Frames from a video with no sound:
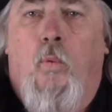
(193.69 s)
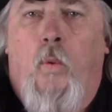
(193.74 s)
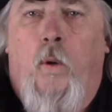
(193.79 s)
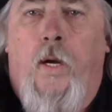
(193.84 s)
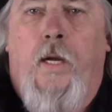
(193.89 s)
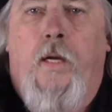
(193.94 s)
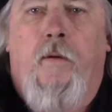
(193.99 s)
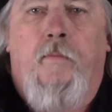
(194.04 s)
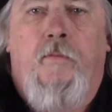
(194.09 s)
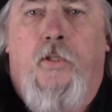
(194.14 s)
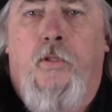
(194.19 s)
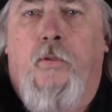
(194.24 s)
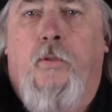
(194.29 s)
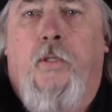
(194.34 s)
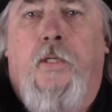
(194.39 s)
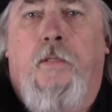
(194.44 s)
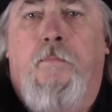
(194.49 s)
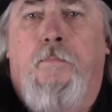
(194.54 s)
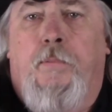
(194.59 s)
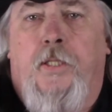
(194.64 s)
way of
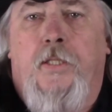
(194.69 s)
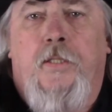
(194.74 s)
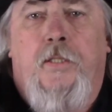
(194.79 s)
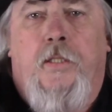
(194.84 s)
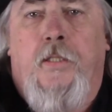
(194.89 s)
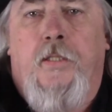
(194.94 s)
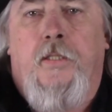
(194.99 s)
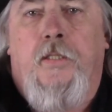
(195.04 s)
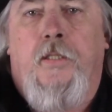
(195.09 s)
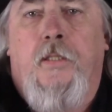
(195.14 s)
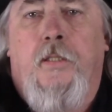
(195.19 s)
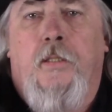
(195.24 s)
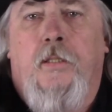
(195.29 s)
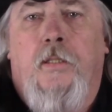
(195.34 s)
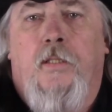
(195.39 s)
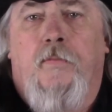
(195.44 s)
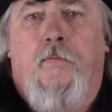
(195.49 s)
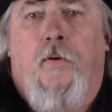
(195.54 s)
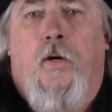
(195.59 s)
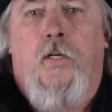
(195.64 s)
doing business,
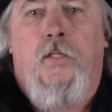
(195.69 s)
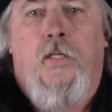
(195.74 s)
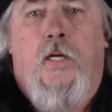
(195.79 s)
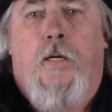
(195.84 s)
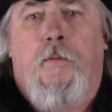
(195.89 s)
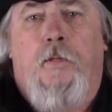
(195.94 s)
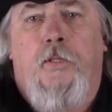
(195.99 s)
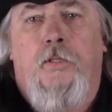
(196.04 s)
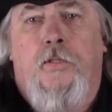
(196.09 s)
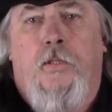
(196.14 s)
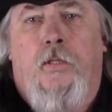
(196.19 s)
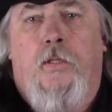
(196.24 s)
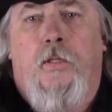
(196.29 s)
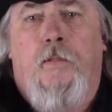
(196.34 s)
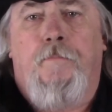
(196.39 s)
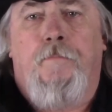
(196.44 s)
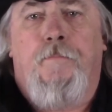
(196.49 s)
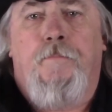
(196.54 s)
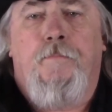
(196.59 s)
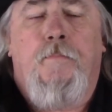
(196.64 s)
as far as I'm
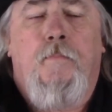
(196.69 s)
concerned.